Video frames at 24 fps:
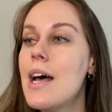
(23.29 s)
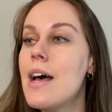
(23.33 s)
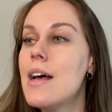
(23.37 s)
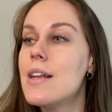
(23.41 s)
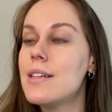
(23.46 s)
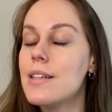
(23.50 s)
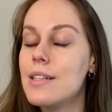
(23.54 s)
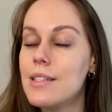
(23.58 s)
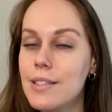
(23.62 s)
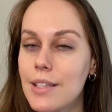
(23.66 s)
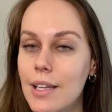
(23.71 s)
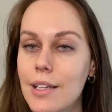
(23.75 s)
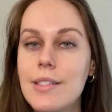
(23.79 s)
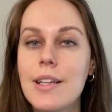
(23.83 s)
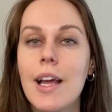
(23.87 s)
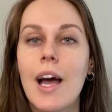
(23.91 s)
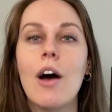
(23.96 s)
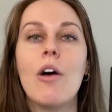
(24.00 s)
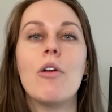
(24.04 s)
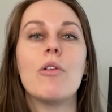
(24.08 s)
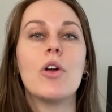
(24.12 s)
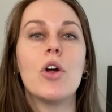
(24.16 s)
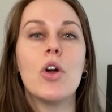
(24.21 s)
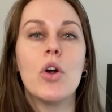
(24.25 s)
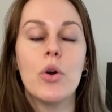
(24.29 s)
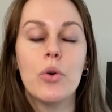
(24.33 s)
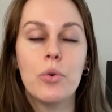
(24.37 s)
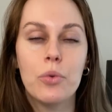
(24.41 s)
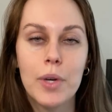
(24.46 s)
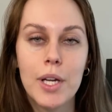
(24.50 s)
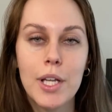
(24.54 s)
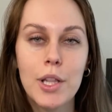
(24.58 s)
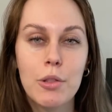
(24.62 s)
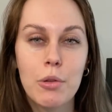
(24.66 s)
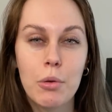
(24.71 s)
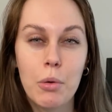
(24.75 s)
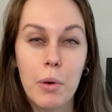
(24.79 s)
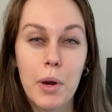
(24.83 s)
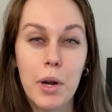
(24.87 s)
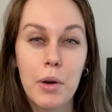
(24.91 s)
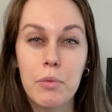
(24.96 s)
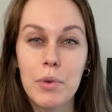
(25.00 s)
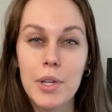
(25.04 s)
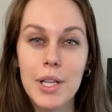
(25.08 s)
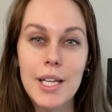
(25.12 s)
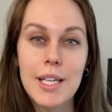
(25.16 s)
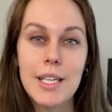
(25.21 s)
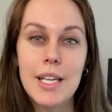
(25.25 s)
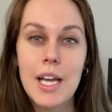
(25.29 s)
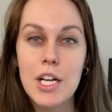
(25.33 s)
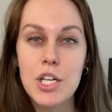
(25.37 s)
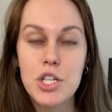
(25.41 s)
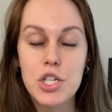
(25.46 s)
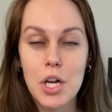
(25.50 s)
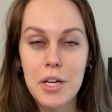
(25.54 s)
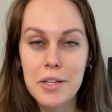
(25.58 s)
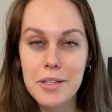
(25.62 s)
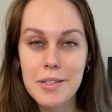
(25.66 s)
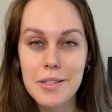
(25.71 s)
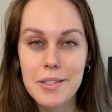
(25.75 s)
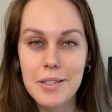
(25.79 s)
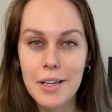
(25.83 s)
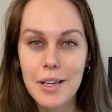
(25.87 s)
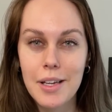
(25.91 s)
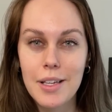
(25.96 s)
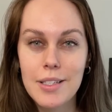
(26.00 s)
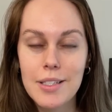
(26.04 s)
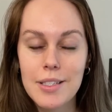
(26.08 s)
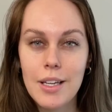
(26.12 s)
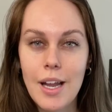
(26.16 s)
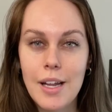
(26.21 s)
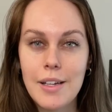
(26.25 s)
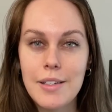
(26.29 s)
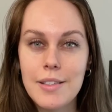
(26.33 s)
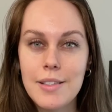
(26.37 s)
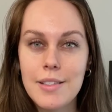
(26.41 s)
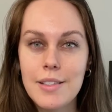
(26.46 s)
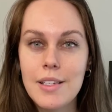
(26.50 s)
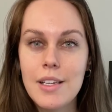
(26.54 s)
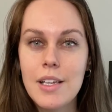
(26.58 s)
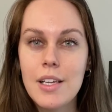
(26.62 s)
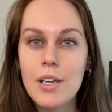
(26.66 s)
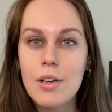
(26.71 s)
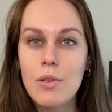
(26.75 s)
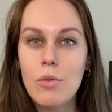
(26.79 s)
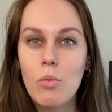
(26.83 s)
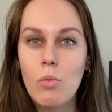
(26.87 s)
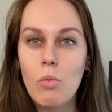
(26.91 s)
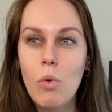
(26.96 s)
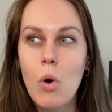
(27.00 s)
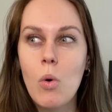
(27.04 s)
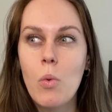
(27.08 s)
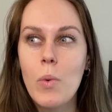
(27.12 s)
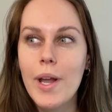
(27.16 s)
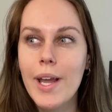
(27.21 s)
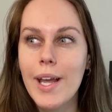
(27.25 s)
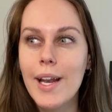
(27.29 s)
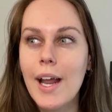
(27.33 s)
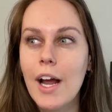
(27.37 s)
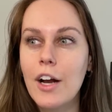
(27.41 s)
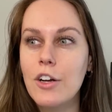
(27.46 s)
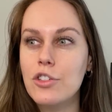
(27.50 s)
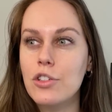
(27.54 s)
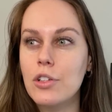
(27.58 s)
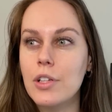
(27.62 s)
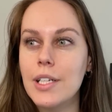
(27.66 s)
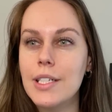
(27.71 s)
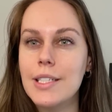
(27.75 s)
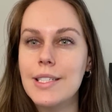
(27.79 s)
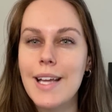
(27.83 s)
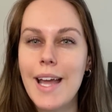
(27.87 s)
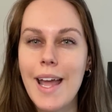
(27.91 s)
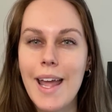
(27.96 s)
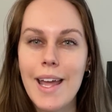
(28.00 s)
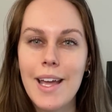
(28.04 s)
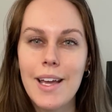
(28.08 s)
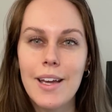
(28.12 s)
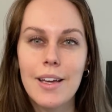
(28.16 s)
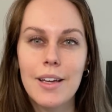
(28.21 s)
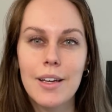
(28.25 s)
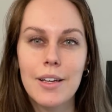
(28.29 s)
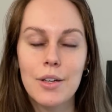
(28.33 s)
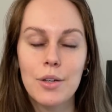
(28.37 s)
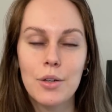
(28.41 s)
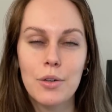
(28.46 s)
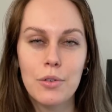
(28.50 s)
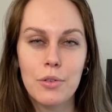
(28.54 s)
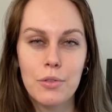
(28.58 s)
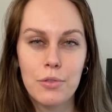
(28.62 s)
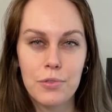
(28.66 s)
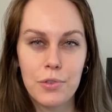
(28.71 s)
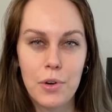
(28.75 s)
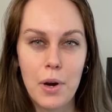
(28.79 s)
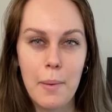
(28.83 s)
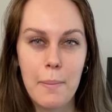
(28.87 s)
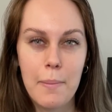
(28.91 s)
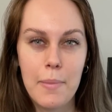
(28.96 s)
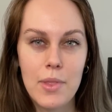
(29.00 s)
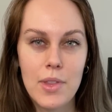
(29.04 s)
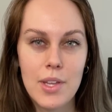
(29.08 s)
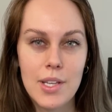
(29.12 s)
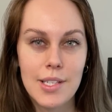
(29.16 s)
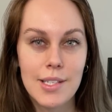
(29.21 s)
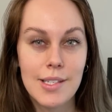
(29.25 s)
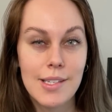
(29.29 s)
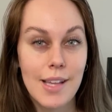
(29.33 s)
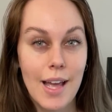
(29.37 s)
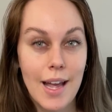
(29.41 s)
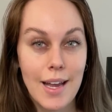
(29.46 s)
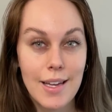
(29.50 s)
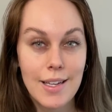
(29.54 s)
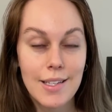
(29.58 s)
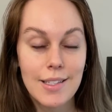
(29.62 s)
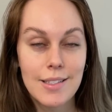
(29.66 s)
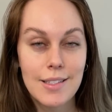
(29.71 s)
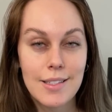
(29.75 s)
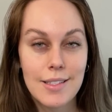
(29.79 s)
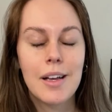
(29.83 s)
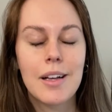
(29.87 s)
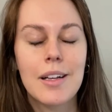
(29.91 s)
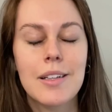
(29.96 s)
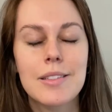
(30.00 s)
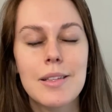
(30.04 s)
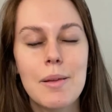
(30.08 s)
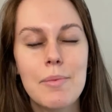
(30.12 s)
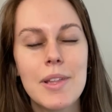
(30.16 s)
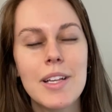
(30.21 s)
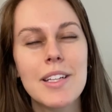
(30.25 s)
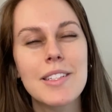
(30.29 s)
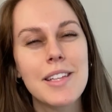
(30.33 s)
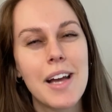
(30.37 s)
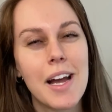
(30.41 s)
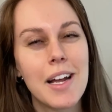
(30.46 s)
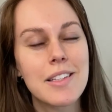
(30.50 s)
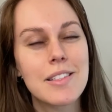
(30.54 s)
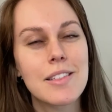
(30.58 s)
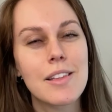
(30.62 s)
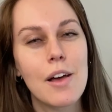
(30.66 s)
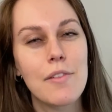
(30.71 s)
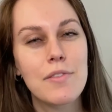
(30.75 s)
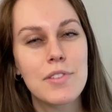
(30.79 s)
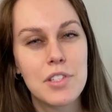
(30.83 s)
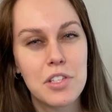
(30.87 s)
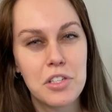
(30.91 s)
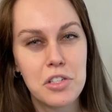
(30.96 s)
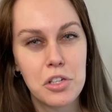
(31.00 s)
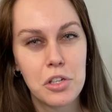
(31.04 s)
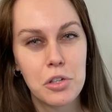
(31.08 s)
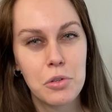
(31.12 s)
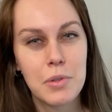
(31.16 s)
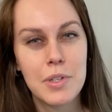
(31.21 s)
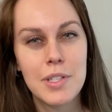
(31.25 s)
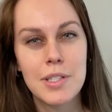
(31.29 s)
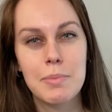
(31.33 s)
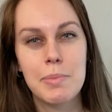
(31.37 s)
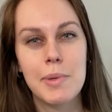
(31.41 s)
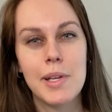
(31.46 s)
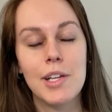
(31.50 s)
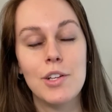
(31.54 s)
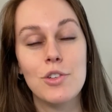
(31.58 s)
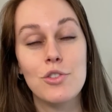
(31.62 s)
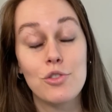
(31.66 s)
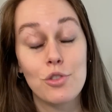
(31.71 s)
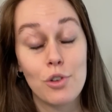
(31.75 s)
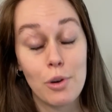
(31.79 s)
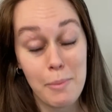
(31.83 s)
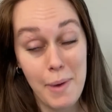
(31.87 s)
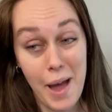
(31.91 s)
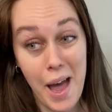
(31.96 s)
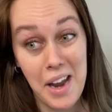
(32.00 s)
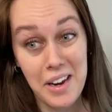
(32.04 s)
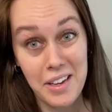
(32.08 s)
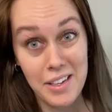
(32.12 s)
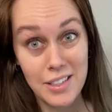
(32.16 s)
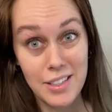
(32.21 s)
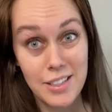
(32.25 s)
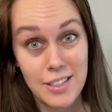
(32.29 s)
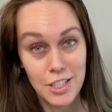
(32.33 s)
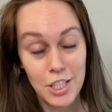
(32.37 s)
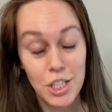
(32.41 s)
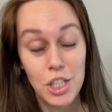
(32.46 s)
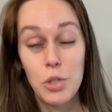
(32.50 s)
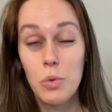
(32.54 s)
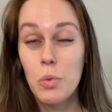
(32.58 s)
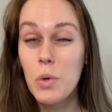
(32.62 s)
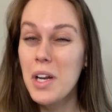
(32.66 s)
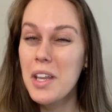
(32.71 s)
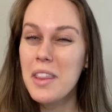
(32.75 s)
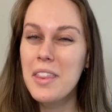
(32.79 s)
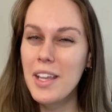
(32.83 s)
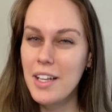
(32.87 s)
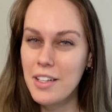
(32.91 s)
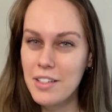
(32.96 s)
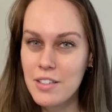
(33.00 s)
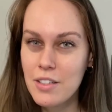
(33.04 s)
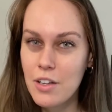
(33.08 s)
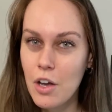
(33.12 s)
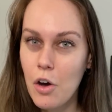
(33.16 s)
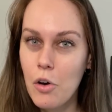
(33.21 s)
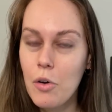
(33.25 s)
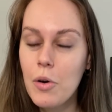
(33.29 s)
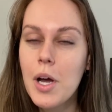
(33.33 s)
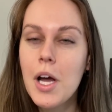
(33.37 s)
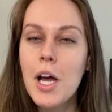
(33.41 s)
to sit down, read through it, really digest it, and see what we can actually take from this science. Because something science loves to do is be dramatic. You wouldn't think so,